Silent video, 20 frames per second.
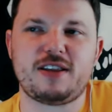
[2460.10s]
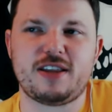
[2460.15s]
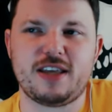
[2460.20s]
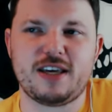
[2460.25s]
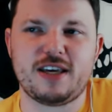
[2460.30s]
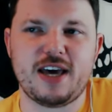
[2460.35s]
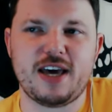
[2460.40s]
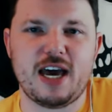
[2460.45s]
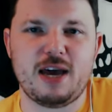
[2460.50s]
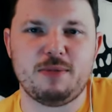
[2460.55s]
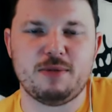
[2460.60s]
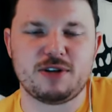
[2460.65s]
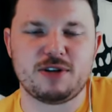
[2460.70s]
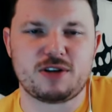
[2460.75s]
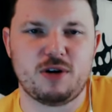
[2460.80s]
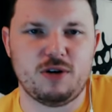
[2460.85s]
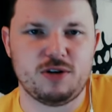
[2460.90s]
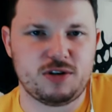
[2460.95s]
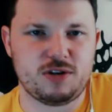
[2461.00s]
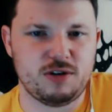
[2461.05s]
that the game is
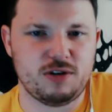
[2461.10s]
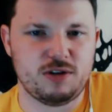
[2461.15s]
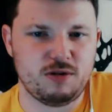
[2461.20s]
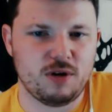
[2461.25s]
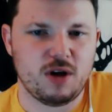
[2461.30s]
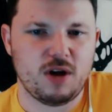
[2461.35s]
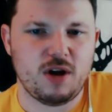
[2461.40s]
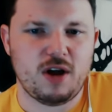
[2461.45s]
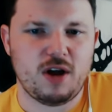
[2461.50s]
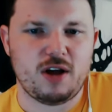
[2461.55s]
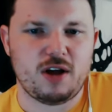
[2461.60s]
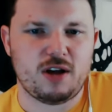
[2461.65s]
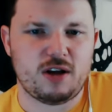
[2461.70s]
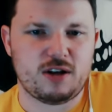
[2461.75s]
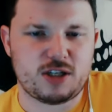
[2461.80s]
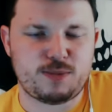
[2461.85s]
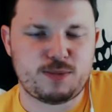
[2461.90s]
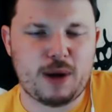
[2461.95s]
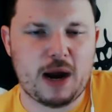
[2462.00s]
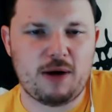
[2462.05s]
going to
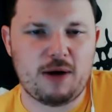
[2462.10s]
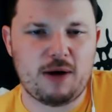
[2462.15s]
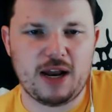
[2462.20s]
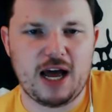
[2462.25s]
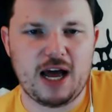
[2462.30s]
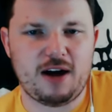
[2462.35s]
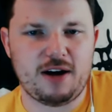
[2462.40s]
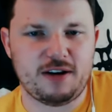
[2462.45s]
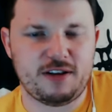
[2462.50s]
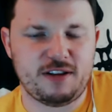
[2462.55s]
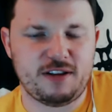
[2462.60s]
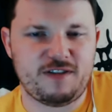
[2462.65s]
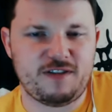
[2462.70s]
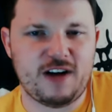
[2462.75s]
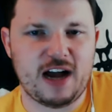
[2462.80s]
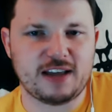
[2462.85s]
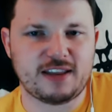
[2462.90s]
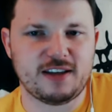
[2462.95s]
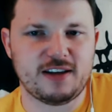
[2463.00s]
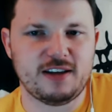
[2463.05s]
spiral out in the
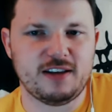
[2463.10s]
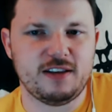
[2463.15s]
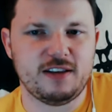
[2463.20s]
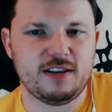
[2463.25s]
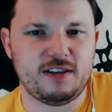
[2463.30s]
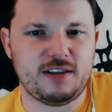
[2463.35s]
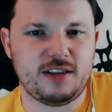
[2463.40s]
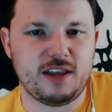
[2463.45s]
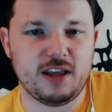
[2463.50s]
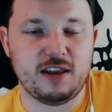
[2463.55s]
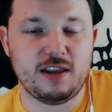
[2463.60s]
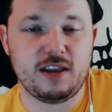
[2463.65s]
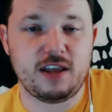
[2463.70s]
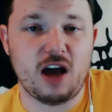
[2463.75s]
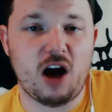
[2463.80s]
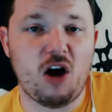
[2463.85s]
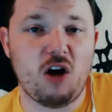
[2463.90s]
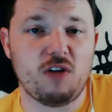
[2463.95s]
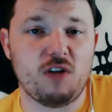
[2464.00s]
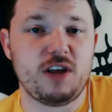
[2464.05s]
fact that
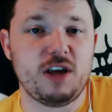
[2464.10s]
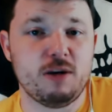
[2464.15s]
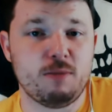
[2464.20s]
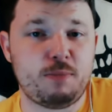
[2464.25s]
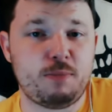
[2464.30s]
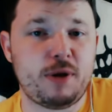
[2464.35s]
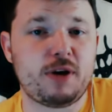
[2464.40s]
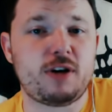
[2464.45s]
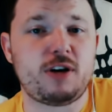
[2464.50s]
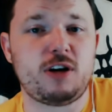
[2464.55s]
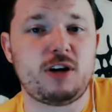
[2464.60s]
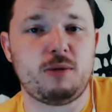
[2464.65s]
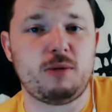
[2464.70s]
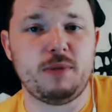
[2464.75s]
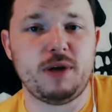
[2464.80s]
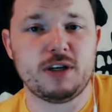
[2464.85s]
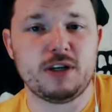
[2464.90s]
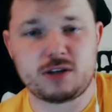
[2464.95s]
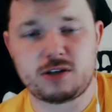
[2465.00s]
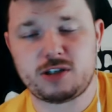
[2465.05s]
all the Imperium
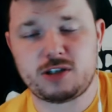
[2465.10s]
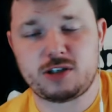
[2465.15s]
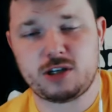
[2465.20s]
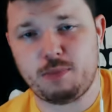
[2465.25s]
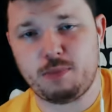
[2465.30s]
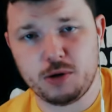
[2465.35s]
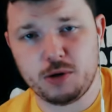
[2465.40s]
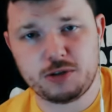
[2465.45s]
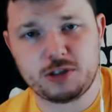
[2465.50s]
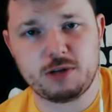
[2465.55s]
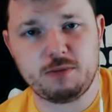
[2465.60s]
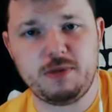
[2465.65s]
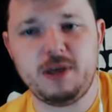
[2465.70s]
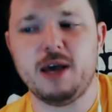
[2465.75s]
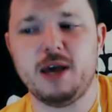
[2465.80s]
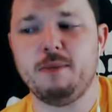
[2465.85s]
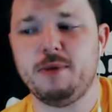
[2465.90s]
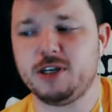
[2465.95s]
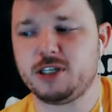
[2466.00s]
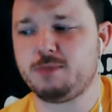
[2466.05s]
is supposed to be
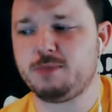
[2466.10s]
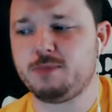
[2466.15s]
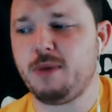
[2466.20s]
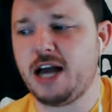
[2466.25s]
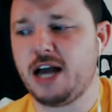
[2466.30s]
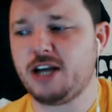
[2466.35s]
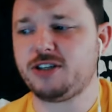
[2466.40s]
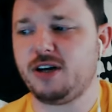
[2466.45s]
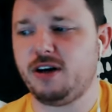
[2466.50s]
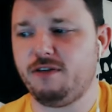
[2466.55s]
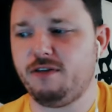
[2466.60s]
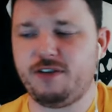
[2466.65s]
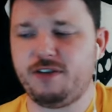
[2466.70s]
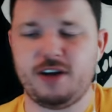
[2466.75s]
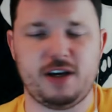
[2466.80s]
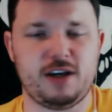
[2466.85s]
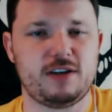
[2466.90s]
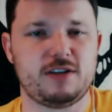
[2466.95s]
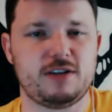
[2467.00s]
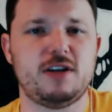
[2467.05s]
a mismatch of
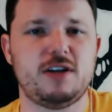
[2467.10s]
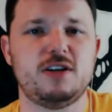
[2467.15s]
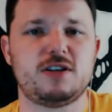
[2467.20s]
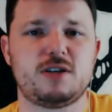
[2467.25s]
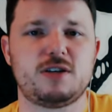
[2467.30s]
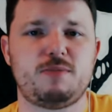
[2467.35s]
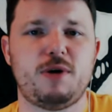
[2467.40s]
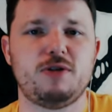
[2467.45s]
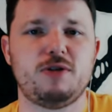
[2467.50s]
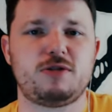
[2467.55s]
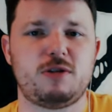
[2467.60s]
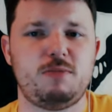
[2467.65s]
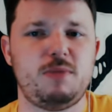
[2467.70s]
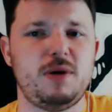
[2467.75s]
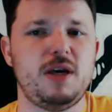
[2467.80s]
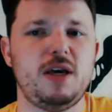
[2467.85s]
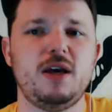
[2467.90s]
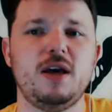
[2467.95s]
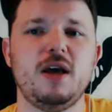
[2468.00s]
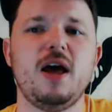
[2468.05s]
things. It is supposed to
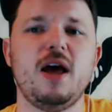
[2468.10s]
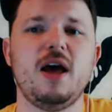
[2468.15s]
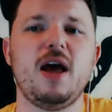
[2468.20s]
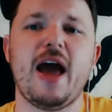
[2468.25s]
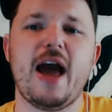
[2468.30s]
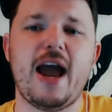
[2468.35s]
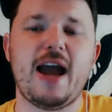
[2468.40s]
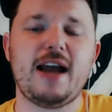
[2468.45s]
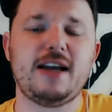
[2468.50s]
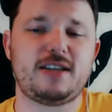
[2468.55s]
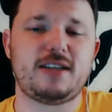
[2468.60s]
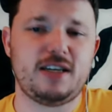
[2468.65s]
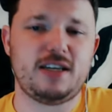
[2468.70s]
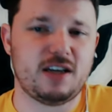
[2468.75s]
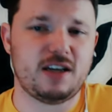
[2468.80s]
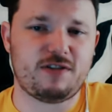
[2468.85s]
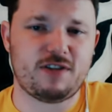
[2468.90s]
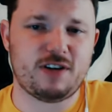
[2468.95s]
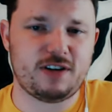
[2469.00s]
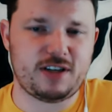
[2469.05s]
be 18
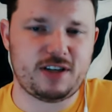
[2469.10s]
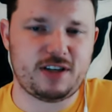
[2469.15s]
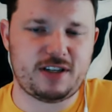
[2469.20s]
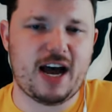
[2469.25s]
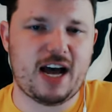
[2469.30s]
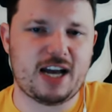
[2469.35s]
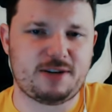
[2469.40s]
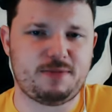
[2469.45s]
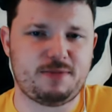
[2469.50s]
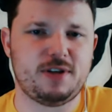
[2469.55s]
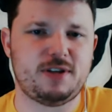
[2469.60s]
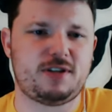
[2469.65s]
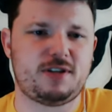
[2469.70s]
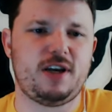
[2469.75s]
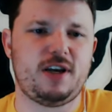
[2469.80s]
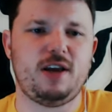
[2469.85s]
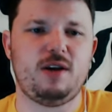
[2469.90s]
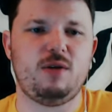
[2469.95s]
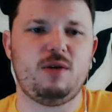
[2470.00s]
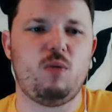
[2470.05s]
different detachments
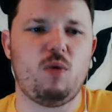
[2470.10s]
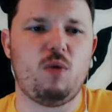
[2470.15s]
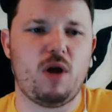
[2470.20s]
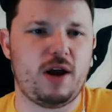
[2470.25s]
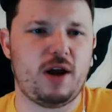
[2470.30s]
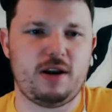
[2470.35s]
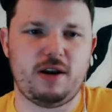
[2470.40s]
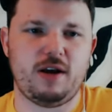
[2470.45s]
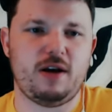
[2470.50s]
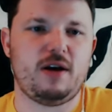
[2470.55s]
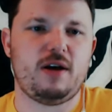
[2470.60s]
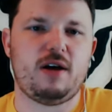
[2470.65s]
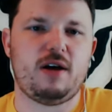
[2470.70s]
in one